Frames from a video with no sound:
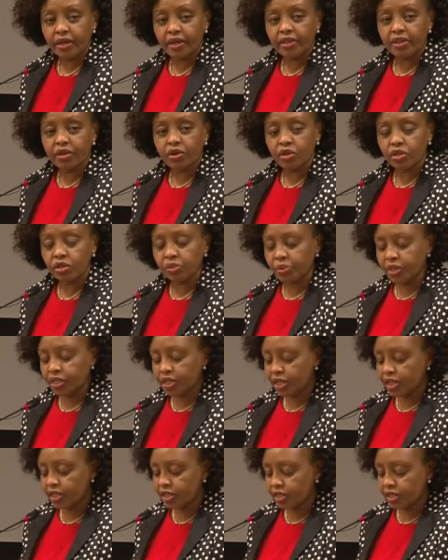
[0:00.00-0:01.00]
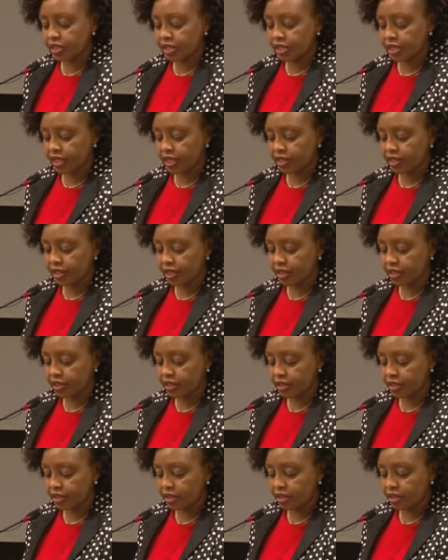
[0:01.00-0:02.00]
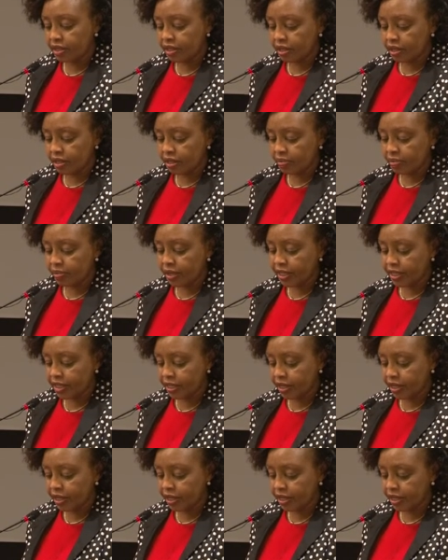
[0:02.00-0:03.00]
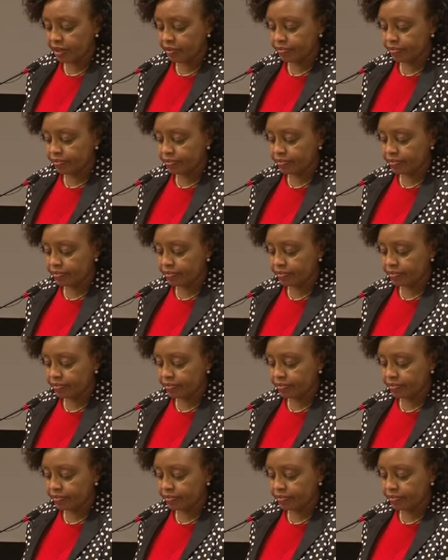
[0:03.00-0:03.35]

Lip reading: and the hospitality sector in particular.